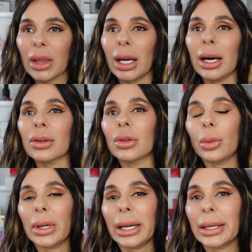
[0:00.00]
I don't know
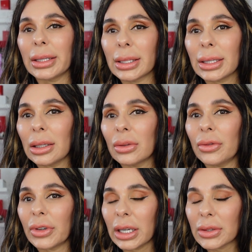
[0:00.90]
what I can tell you,
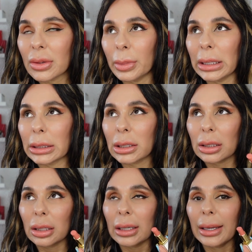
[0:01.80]
friends, but
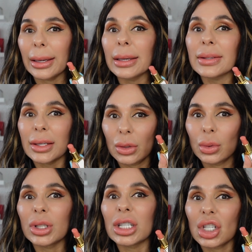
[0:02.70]
it's a
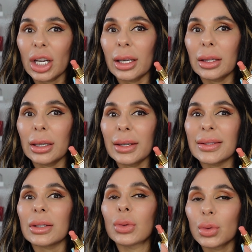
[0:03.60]
nudie shade, it's
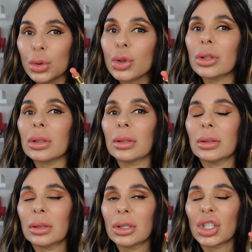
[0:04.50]
a neutral
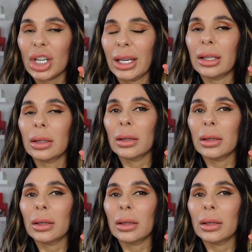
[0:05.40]
shade.